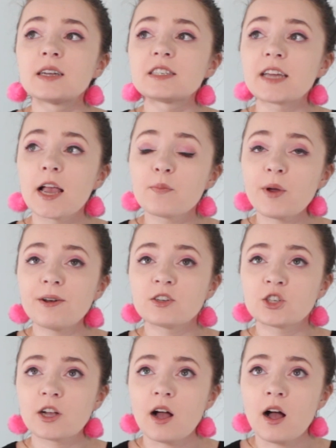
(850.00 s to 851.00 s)
Typewriter
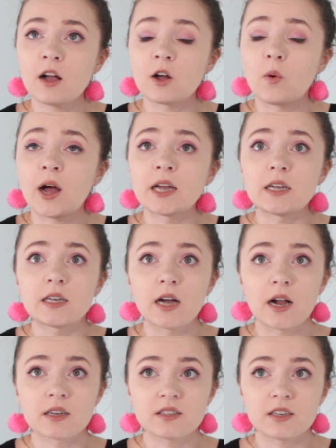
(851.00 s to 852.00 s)
Chicago. I
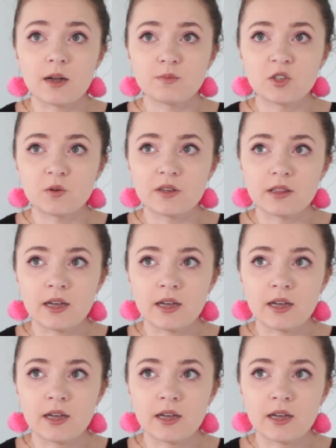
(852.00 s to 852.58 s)
gotta stop doing